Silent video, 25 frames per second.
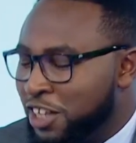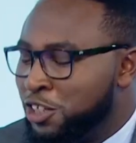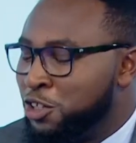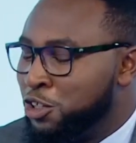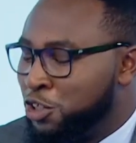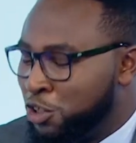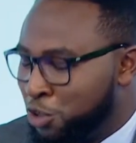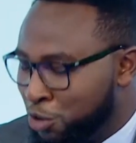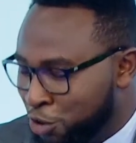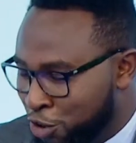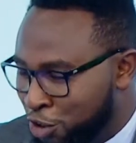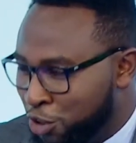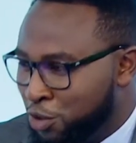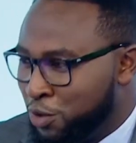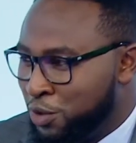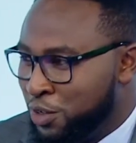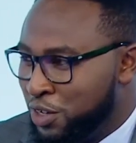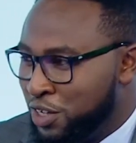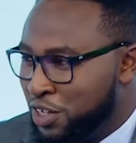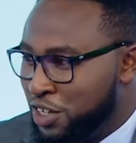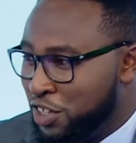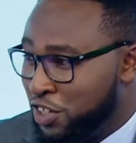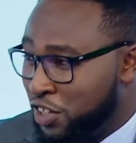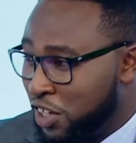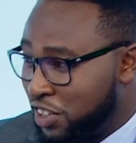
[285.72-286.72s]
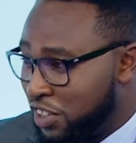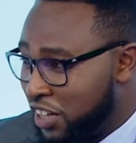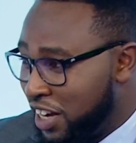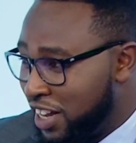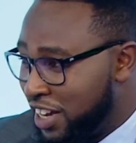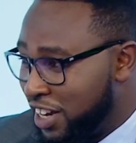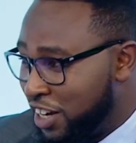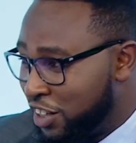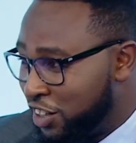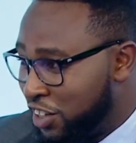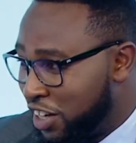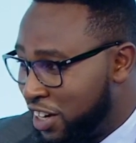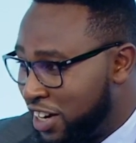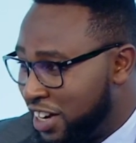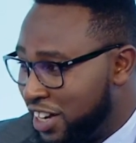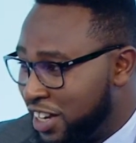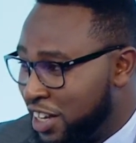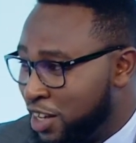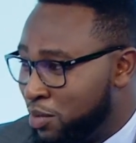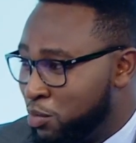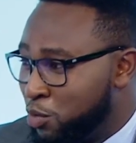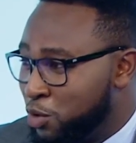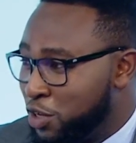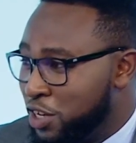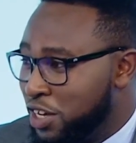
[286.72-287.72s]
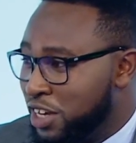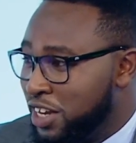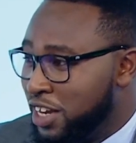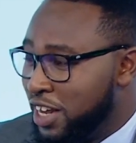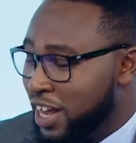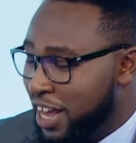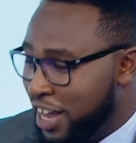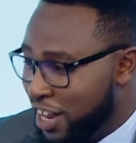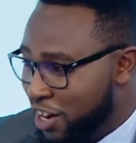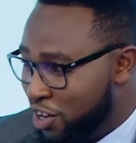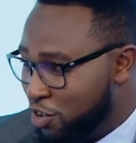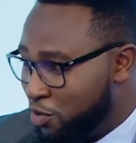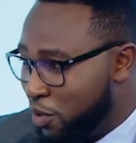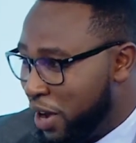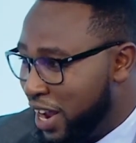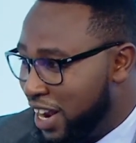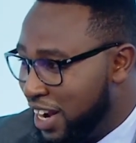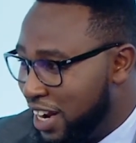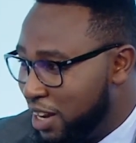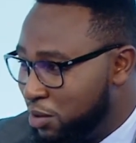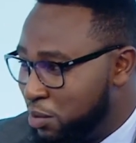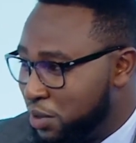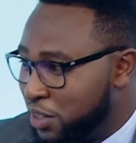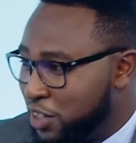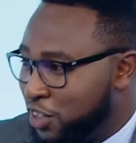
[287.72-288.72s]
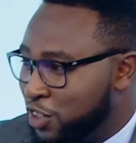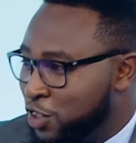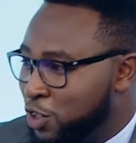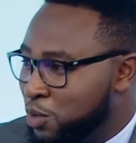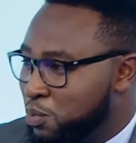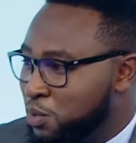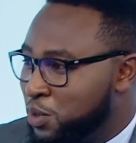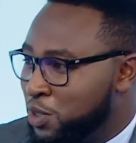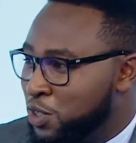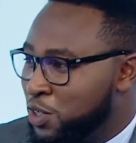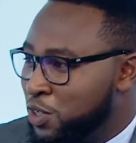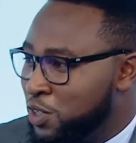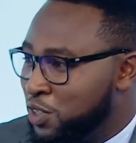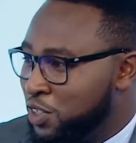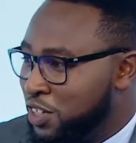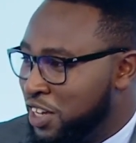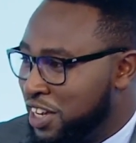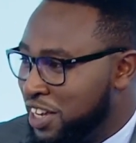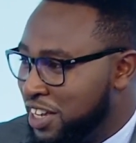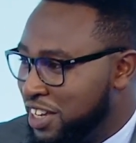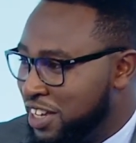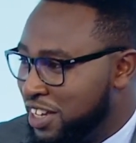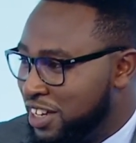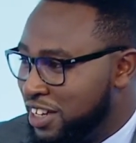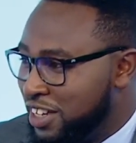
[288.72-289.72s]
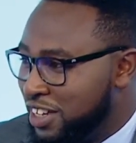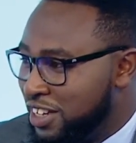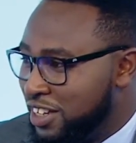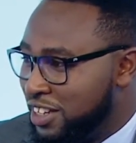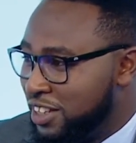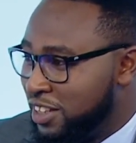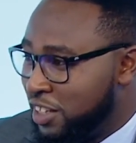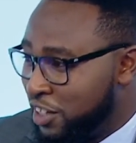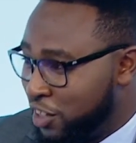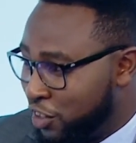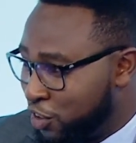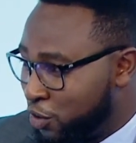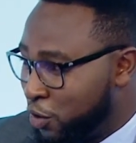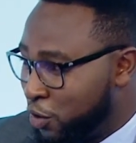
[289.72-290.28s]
Are you too sure, just like Gashara and Kimunya and Raila with this Super Tuesday, that it's